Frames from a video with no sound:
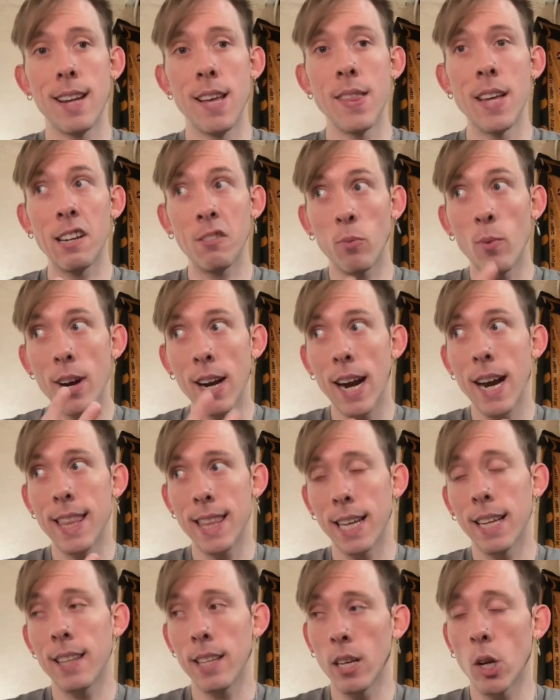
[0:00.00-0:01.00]
And that's where I
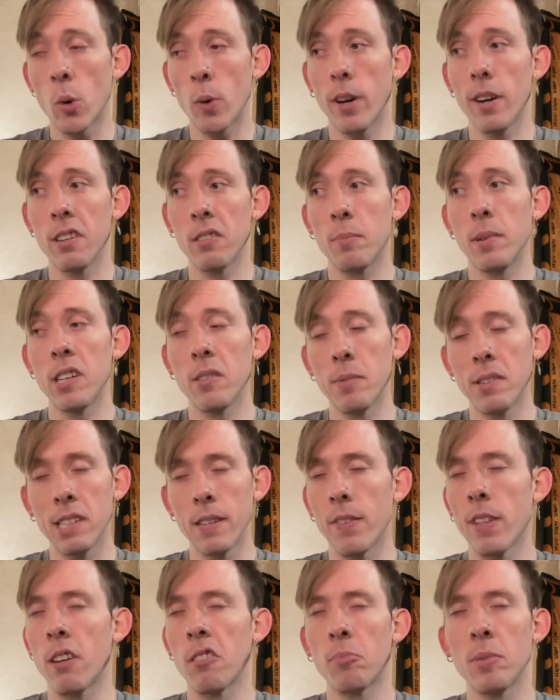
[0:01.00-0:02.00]
think the Aquarius placements,
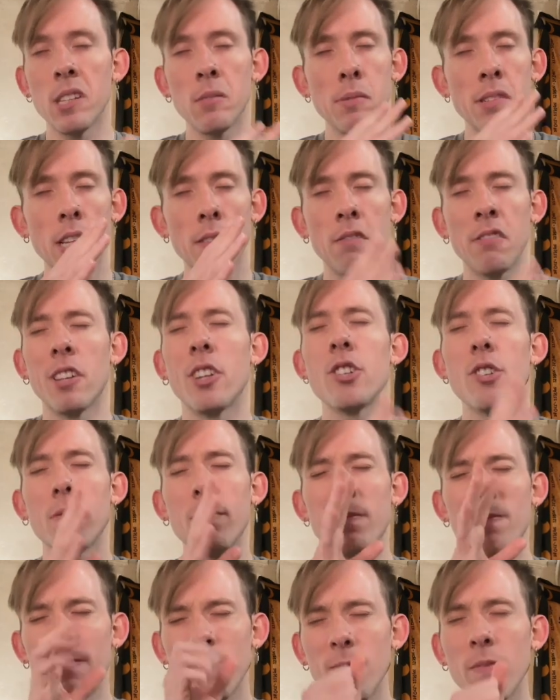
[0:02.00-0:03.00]
Sun house placements, have
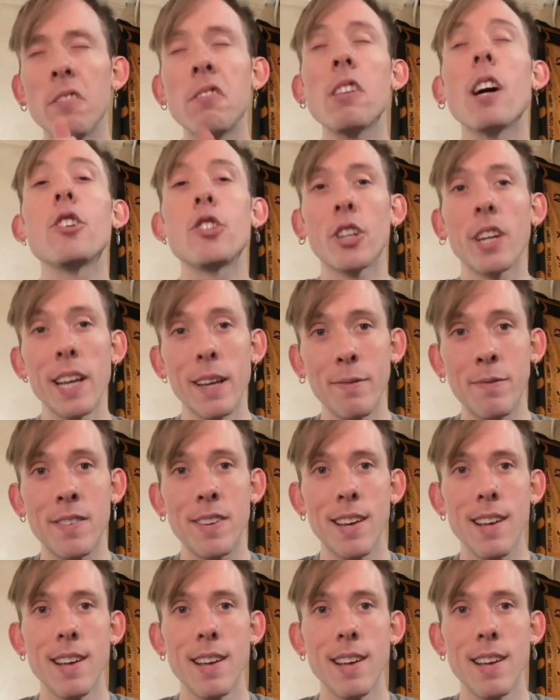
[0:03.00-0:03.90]
such a gift,